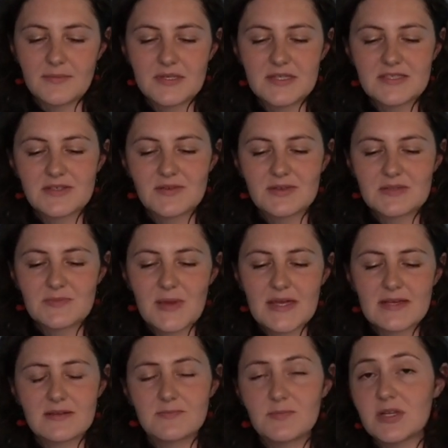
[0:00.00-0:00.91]
So it's
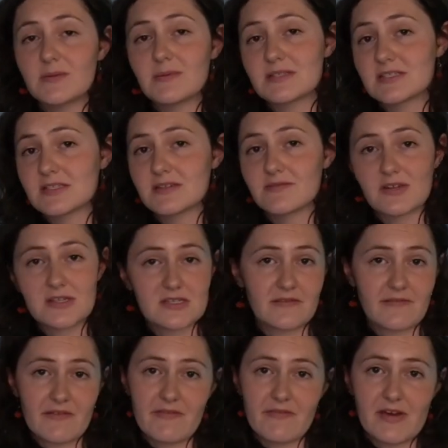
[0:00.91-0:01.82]
pretty much a French
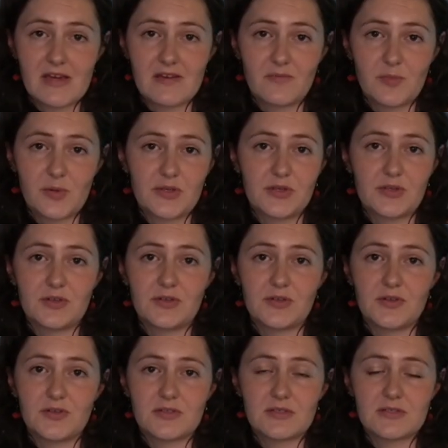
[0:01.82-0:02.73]
75, but
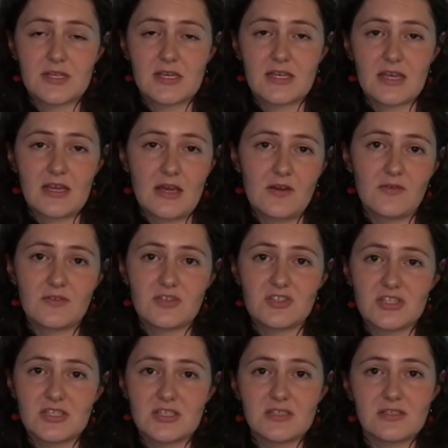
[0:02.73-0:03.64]
you're taking out the
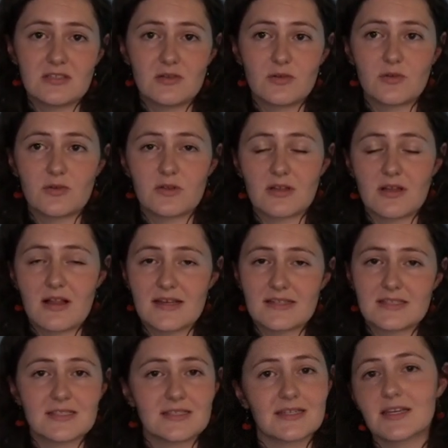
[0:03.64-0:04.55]
gin or the
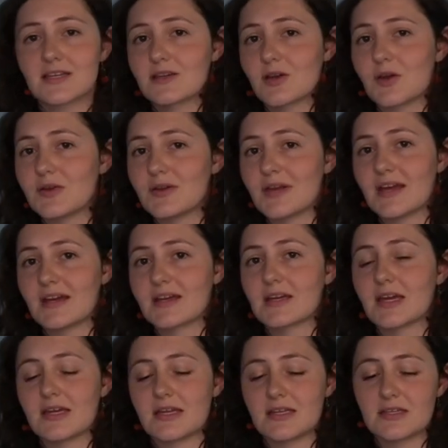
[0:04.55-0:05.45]
classic cognac
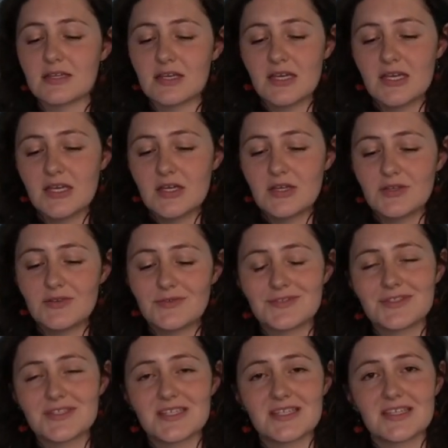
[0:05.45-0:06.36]
and
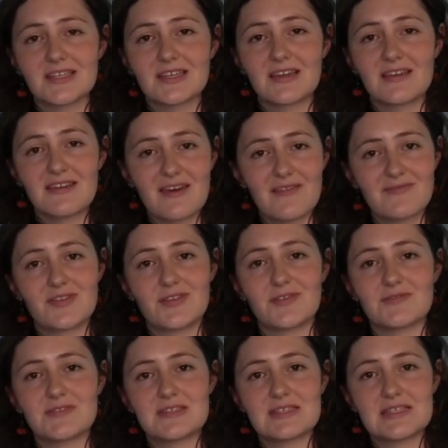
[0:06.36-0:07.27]
using
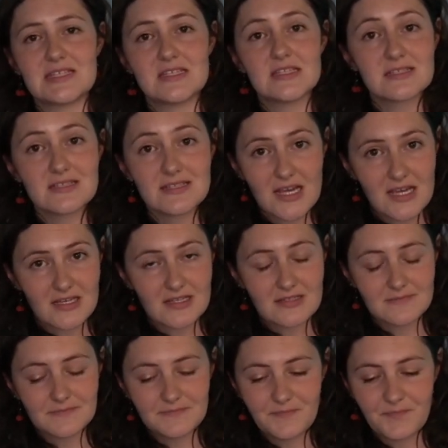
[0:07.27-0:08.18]
Calvados instead,
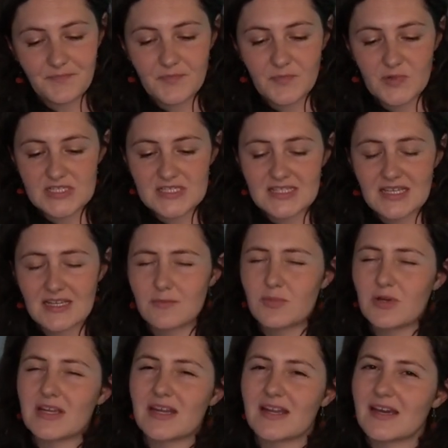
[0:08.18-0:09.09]
which is going to
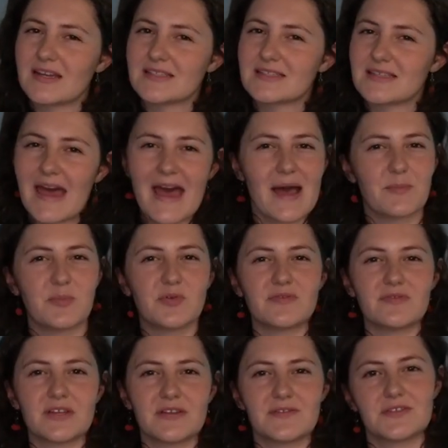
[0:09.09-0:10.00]
bring a nice apple
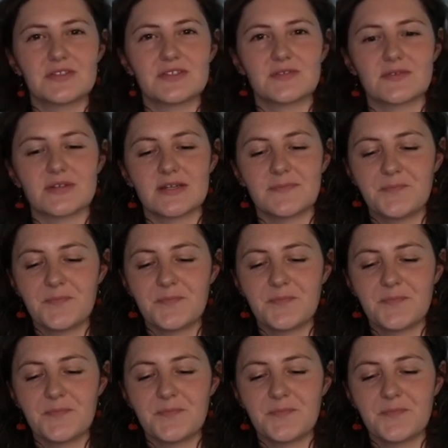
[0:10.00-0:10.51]
flavor to it.